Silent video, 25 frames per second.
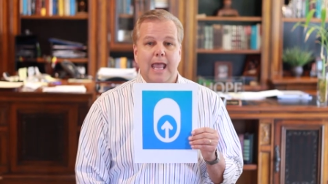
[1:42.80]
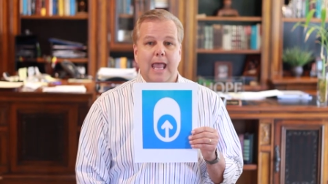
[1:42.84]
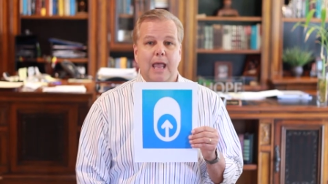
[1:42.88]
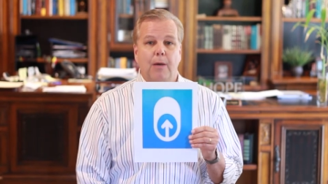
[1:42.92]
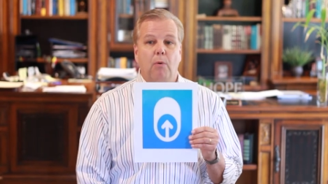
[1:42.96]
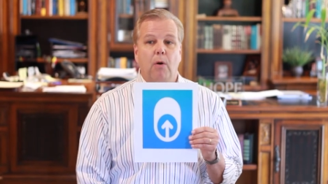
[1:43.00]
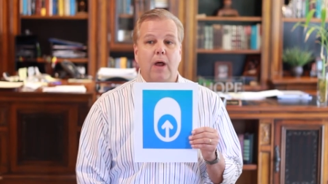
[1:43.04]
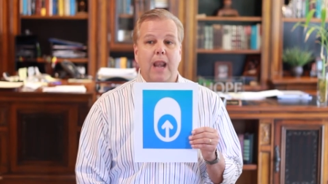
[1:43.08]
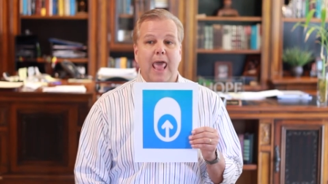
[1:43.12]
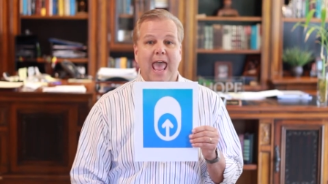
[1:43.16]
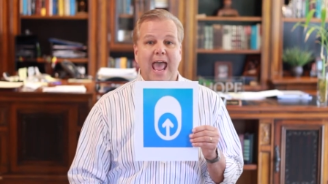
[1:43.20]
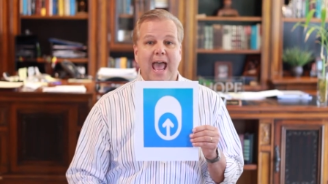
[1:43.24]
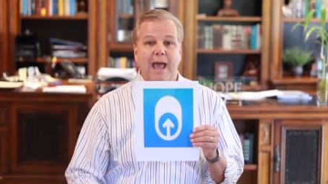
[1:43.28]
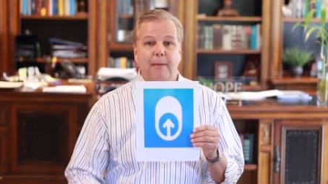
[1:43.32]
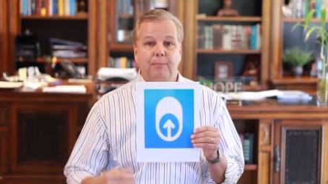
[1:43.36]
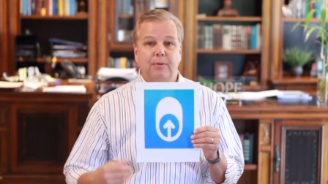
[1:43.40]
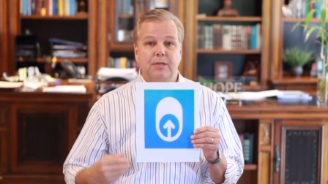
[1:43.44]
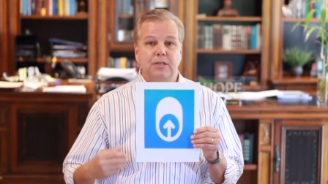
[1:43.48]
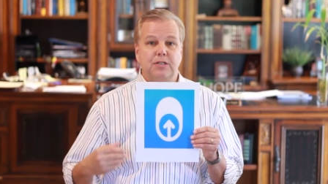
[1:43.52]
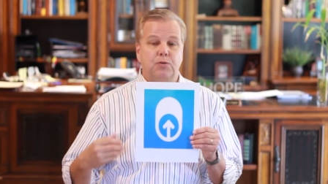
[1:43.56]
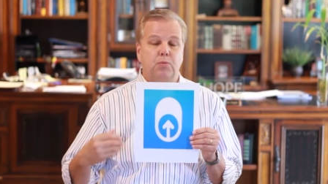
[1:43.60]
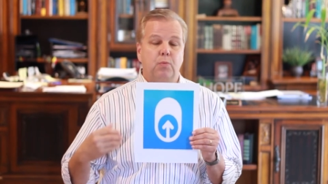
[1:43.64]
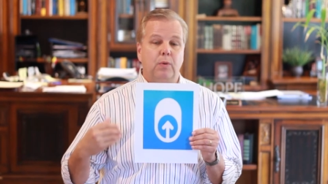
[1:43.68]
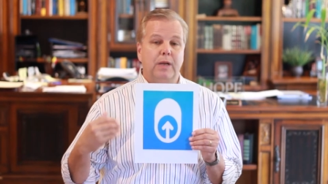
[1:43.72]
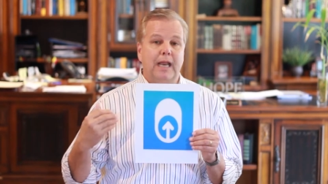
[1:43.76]
And what
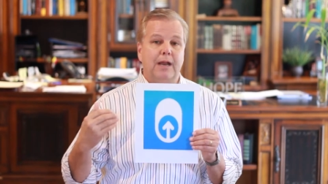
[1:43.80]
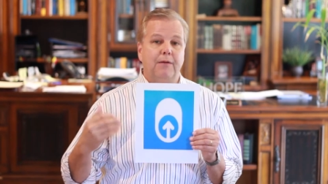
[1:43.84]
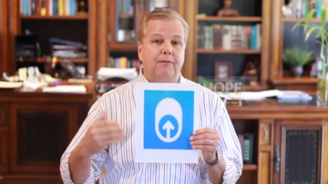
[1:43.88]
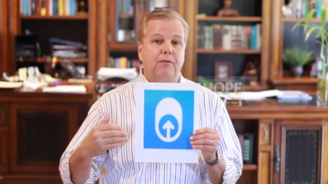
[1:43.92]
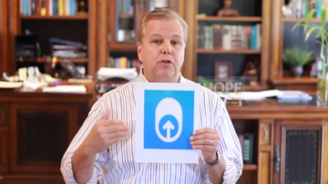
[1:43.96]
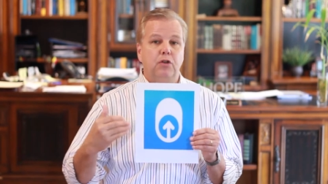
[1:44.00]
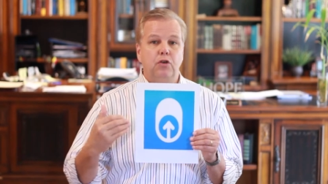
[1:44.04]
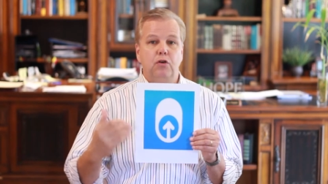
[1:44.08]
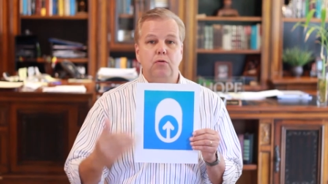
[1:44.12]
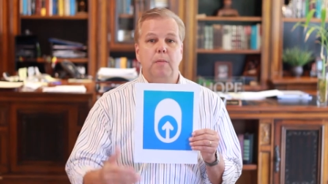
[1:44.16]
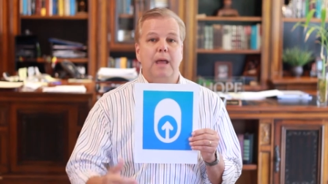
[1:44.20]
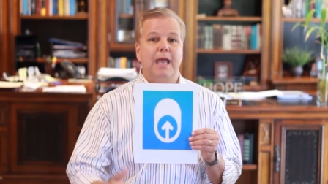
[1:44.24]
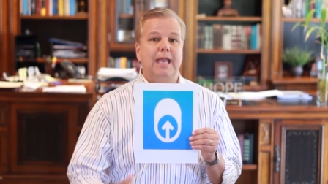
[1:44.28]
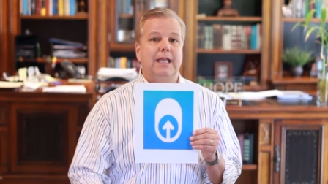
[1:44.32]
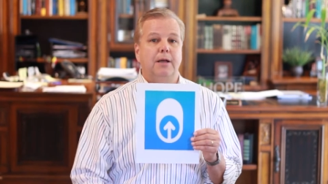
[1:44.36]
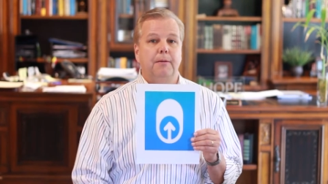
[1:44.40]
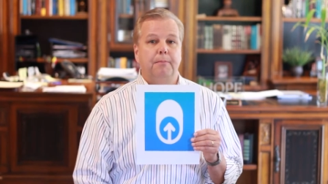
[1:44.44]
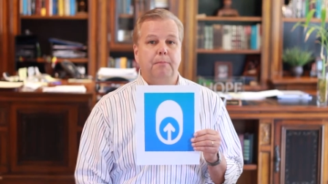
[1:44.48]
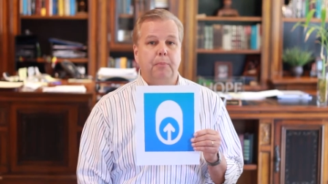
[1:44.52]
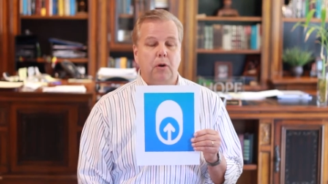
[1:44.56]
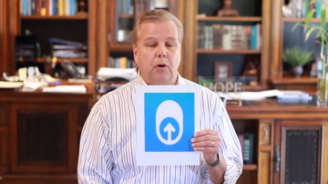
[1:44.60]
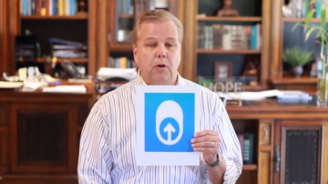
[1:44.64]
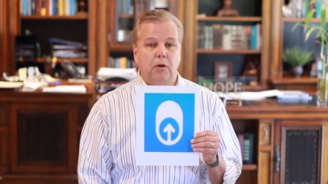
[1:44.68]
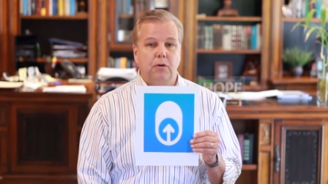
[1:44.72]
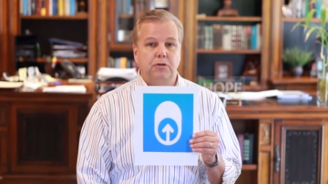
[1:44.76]
happens whenever you make a
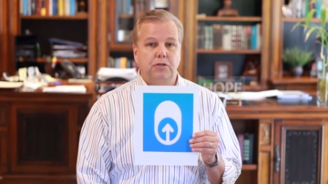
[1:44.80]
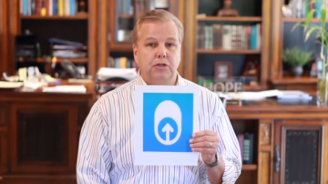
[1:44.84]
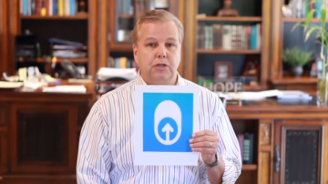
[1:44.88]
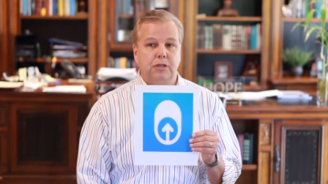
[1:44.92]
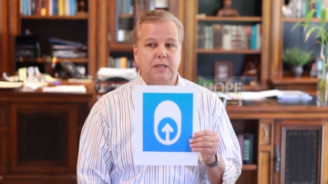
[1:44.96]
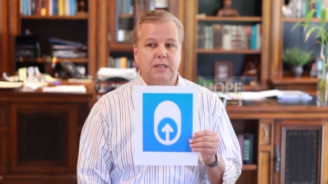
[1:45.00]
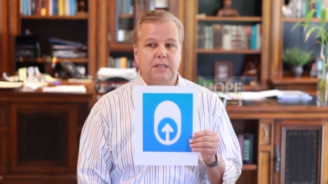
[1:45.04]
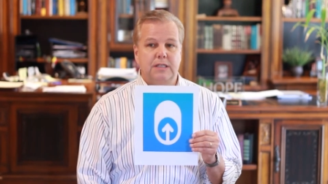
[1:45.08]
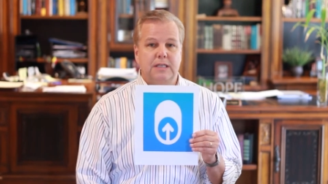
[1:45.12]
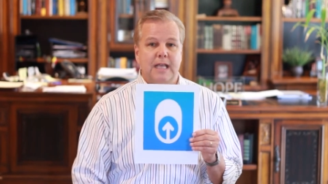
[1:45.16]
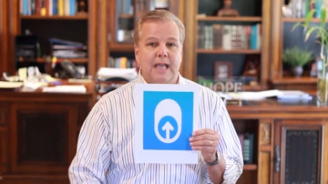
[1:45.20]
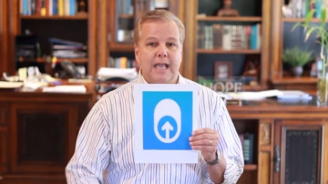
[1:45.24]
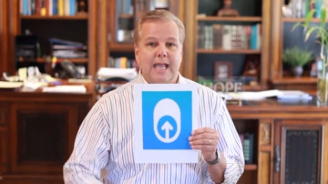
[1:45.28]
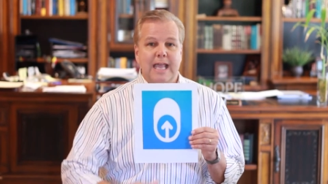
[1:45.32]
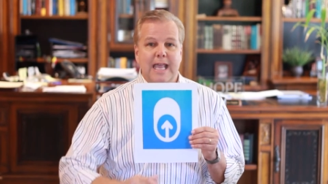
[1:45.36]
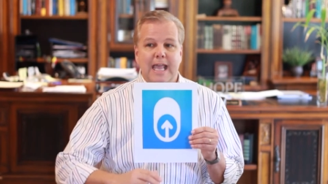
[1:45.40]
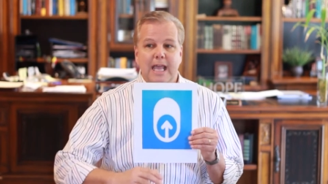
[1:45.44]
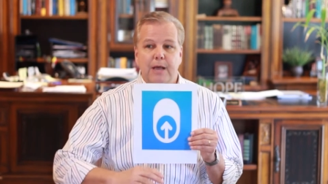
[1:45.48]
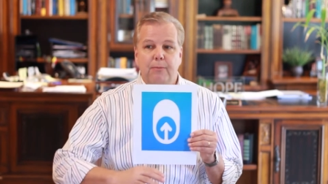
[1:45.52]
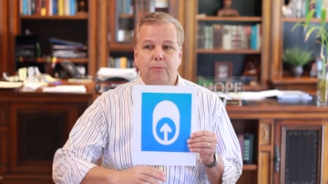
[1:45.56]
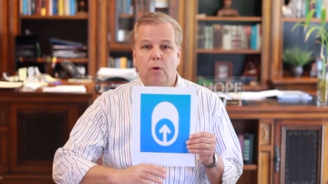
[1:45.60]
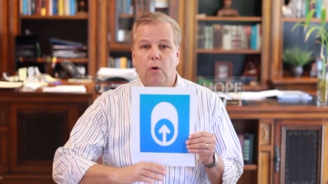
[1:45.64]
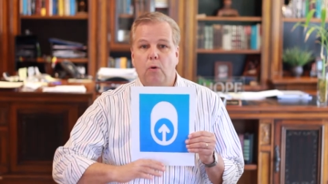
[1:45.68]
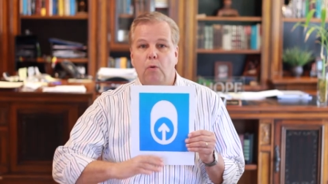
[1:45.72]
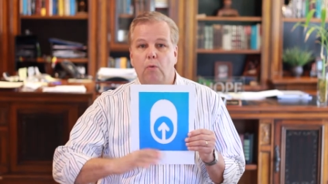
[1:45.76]
purchase,
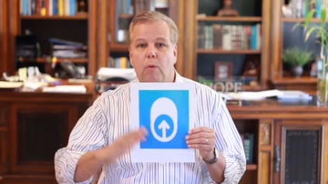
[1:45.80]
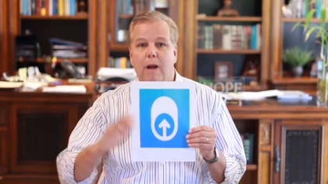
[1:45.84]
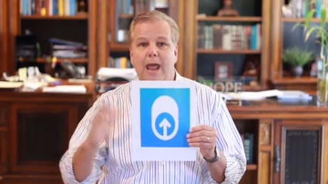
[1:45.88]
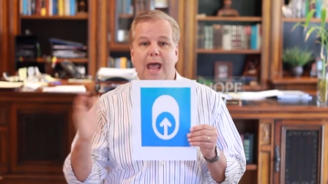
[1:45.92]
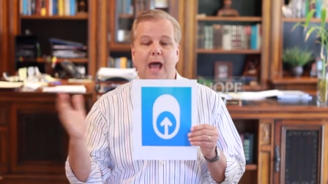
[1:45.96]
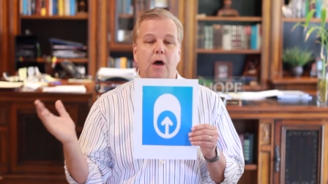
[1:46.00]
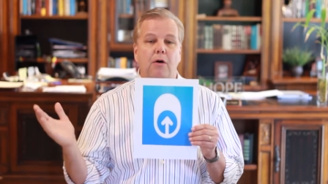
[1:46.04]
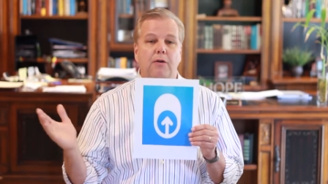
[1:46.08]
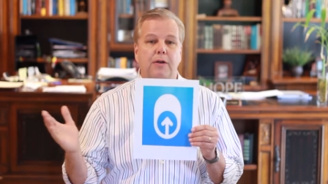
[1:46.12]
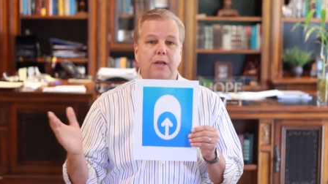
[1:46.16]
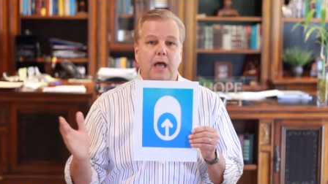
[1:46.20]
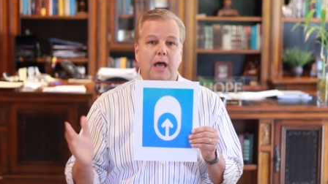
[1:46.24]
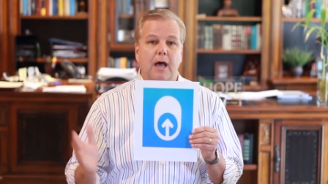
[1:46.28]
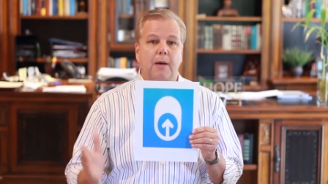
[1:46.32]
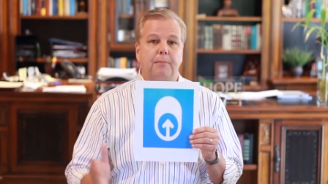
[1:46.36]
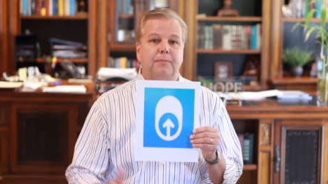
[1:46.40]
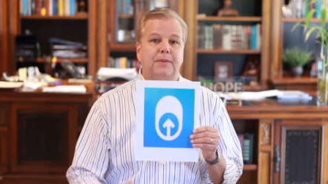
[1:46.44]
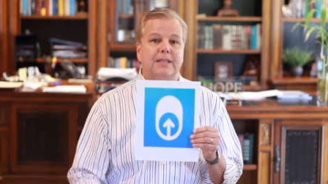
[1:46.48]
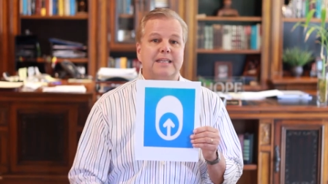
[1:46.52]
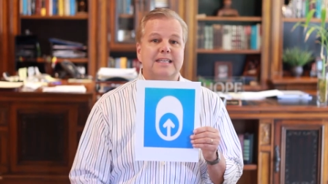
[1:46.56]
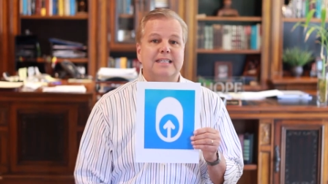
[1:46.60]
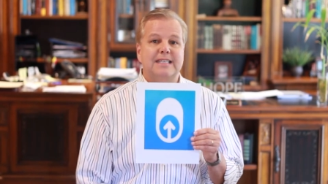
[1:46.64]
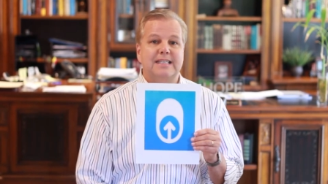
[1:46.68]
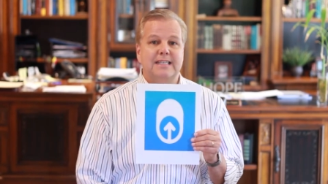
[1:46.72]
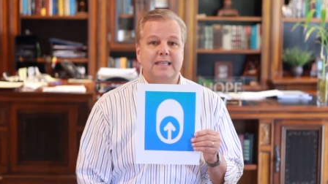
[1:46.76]
it will round up
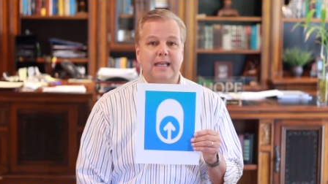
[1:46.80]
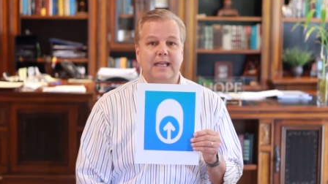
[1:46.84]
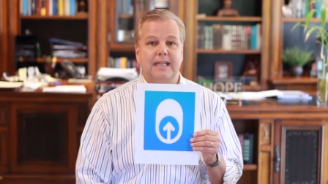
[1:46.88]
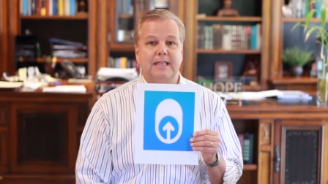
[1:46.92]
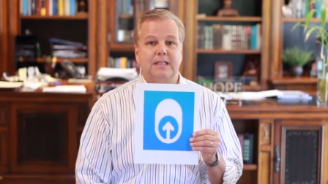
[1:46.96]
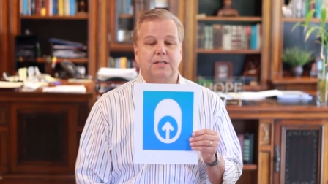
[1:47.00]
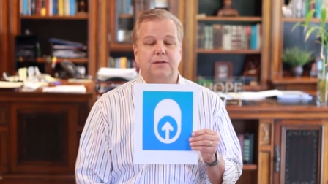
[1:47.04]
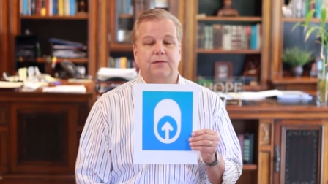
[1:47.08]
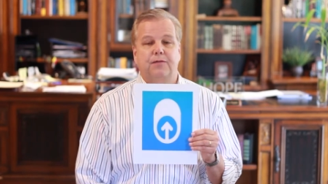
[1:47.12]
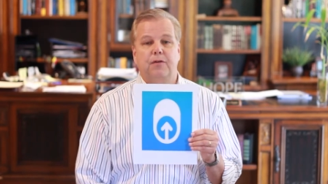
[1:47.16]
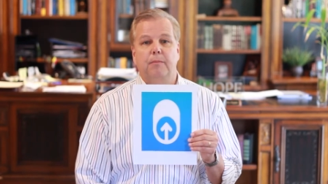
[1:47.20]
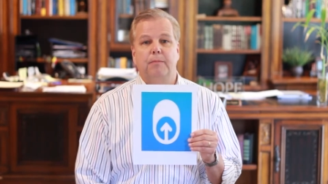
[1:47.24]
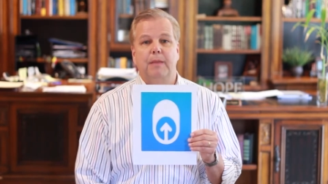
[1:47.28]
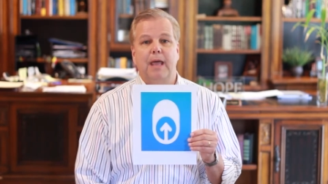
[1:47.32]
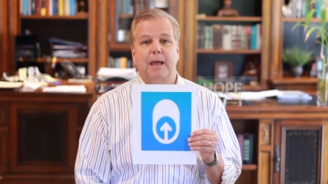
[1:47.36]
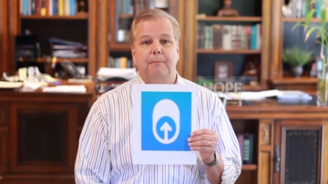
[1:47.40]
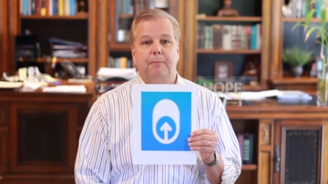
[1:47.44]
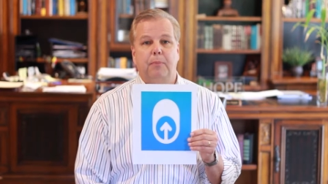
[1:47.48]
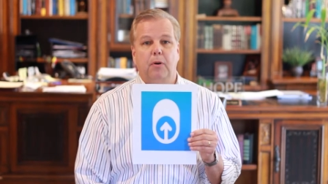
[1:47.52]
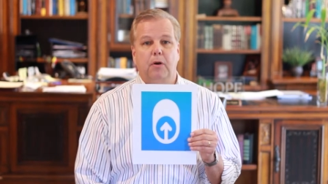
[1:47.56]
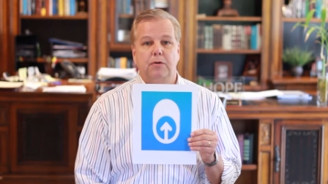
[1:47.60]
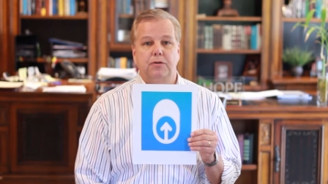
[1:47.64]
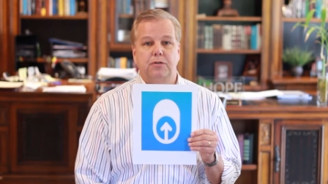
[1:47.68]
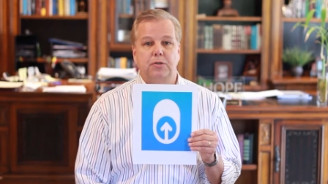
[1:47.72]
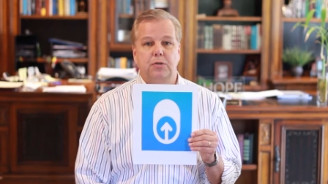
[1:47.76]
the cents from that
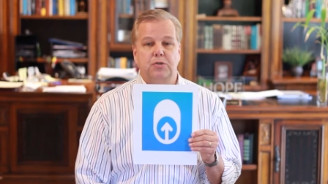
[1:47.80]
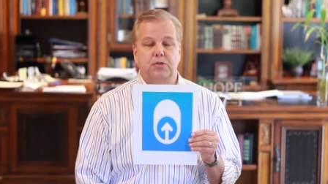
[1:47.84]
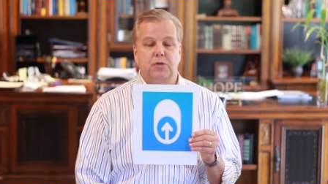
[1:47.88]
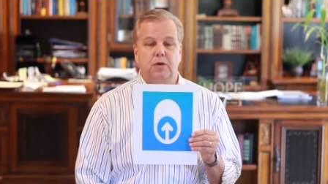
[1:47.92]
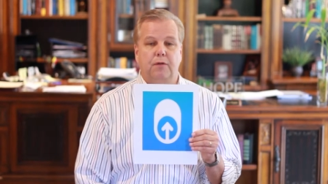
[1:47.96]
purchase.